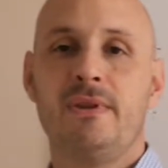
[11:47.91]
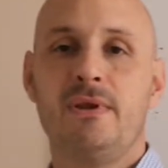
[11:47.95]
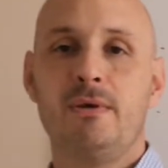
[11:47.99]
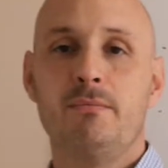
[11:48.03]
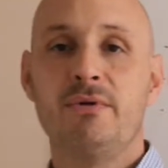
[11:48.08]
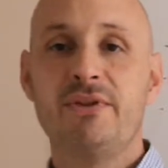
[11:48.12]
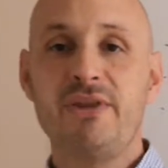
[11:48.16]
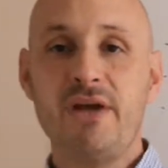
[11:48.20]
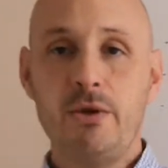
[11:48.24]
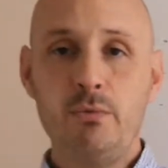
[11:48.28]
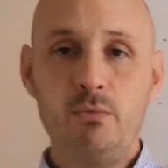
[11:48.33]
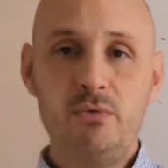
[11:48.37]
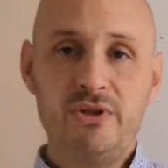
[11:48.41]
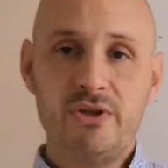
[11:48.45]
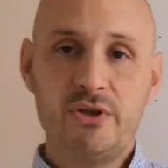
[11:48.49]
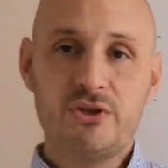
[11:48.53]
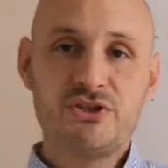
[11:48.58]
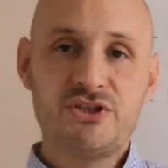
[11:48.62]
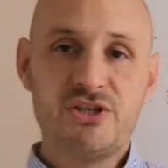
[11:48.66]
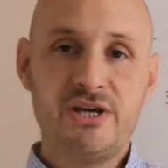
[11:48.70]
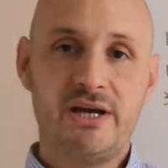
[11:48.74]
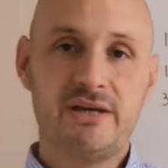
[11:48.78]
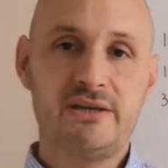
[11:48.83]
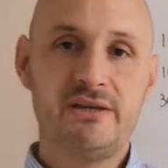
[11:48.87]
But I will not
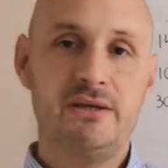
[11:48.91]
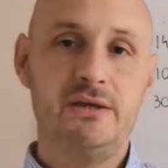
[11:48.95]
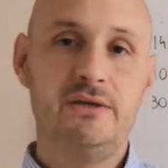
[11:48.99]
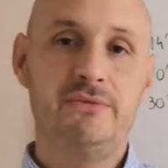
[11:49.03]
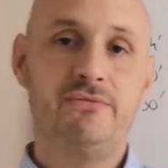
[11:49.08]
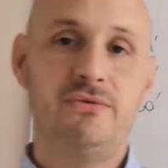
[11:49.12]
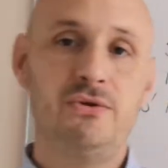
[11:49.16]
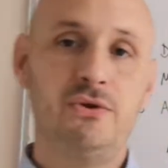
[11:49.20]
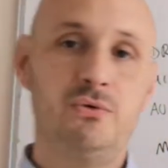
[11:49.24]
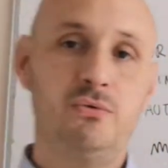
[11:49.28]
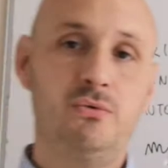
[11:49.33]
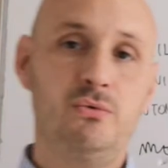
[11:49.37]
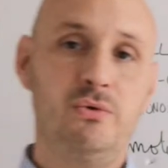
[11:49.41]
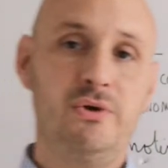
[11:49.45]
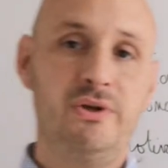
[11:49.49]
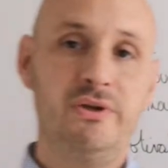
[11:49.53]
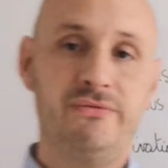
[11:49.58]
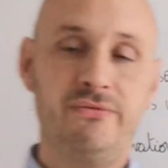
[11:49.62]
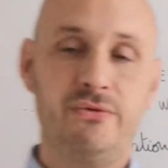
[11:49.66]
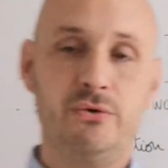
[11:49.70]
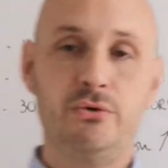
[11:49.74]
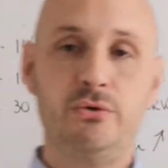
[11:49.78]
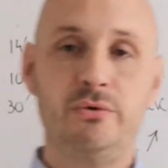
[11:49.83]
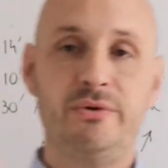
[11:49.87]
check if you
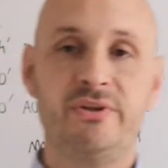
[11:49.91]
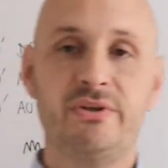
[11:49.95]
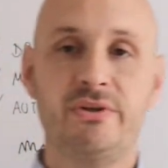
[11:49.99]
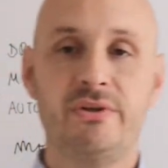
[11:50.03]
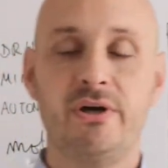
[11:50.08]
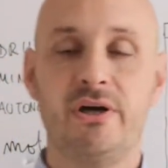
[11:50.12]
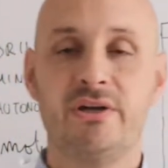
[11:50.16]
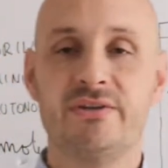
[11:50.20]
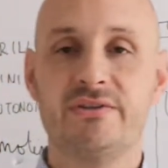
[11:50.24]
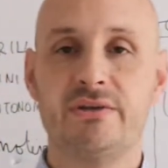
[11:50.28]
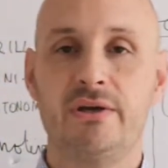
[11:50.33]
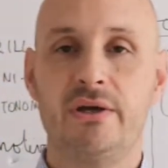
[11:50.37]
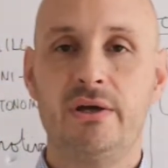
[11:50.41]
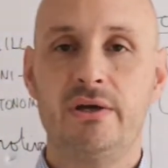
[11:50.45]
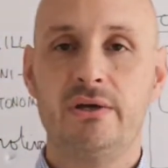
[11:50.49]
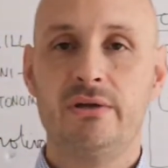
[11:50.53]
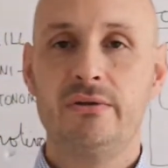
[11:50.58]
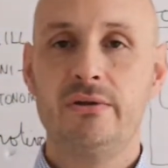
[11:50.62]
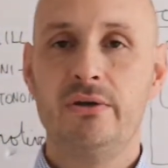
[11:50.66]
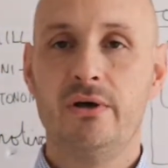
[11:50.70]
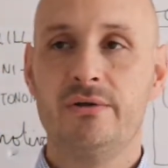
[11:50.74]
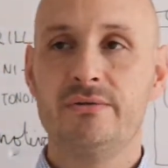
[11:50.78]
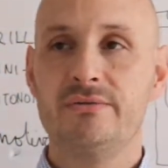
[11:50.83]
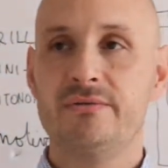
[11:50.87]
do it or not.
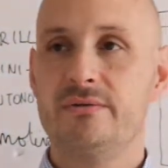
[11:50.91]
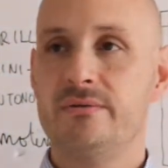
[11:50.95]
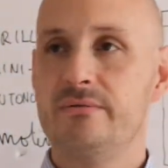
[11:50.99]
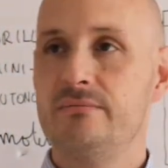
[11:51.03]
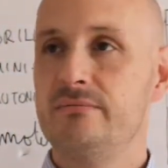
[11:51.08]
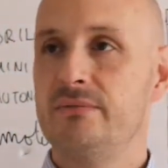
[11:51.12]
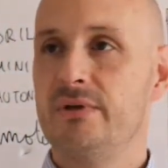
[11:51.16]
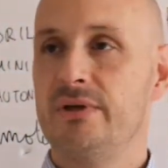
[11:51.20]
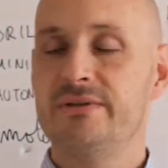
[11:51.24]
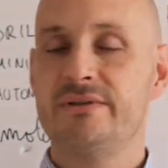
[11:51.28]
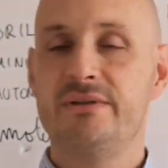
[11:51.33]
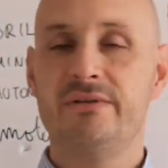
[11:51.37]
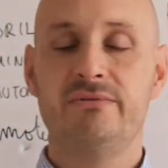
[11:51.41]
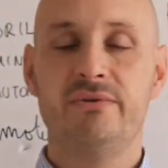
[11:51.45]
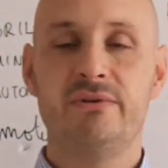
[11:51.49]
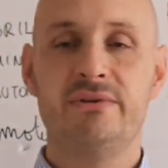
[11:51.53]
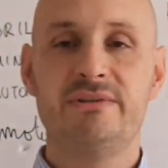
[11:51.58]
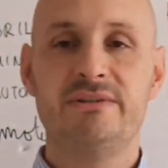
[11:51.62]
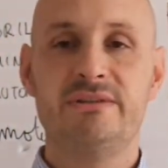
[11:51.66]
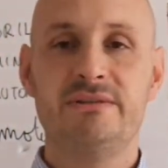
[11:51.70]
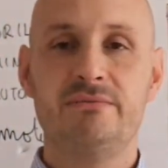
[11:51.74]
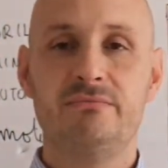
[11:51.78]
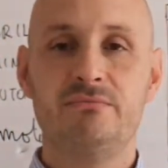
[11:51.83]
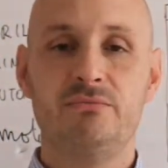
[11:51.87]
Don't
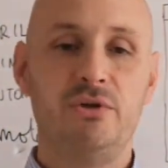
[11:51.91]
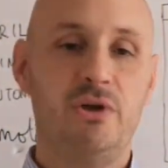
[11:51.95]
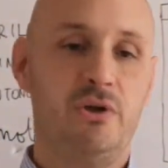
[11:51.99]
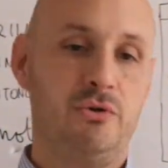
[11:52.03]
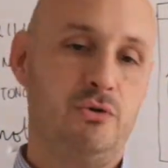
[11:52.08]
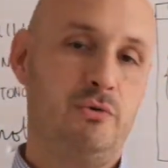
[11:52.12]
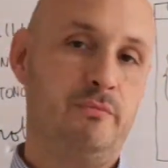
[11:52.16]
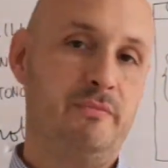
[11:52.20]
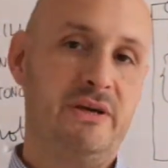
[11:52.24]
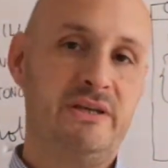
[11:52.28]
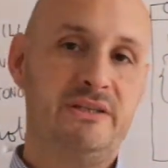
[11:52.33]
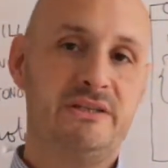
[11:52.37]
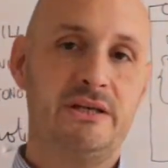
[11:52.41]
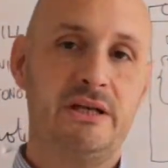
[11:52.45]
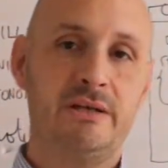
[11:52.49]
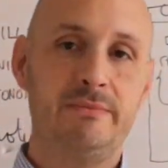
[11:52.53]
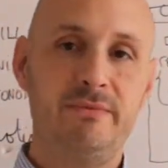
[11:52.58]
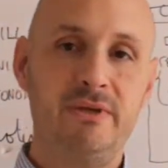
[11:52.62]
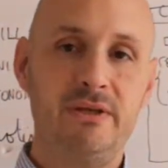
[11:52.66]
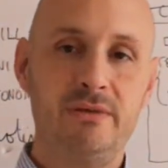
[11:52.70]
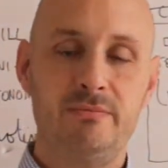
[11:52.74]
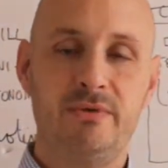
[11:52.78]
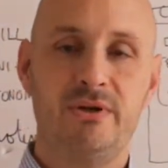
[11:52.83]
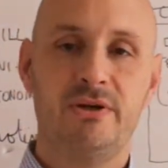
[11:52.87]
even, yeah, you may tell
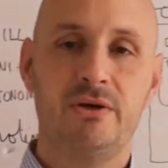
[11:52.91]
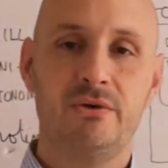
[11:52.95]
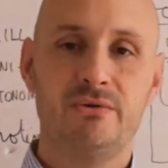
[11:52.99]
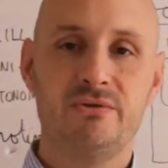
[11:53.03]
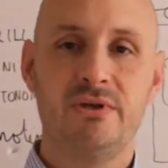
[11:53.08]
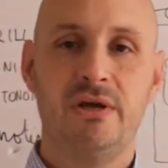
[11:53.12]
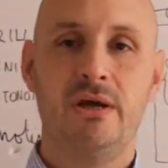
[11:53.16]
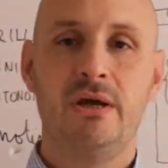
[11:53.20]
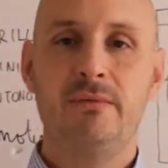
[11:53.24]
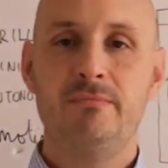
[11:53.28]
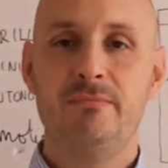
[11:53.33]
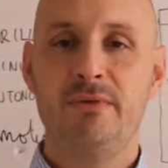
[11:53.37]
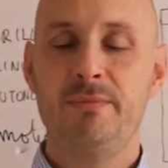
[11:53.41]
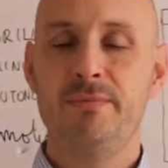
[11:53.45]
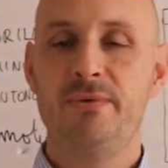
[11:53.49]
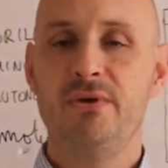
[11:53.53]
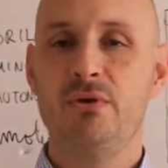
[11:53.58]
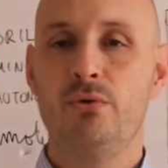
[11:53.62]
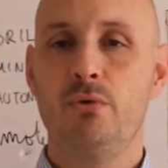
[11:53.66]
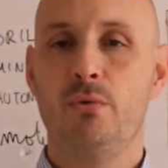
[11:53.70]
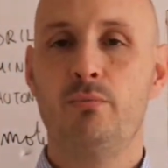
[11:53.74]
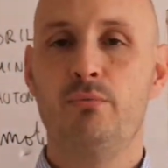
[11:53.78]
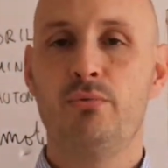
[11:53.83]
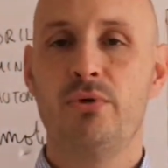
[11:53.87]
me because maybe
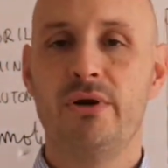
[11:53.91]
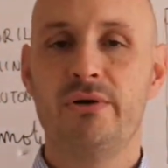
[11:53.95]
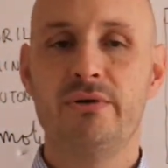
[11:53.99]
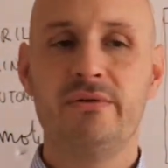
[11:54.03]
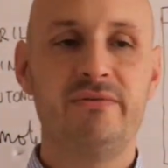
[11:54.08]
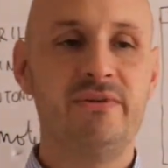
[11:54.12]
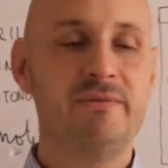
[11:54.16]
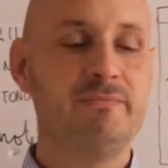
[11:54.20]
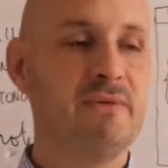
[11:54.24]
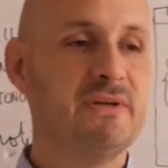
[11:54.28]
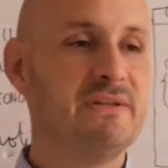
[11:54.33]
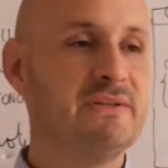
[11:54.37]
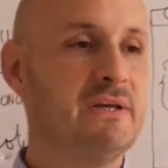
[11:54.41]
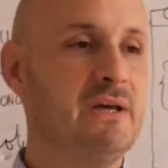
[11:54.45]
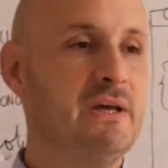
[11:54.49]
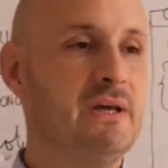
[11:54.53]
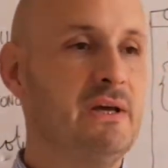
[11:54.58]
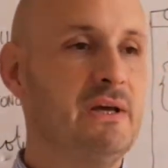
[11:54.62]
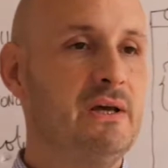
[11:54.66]
you're proud of it, but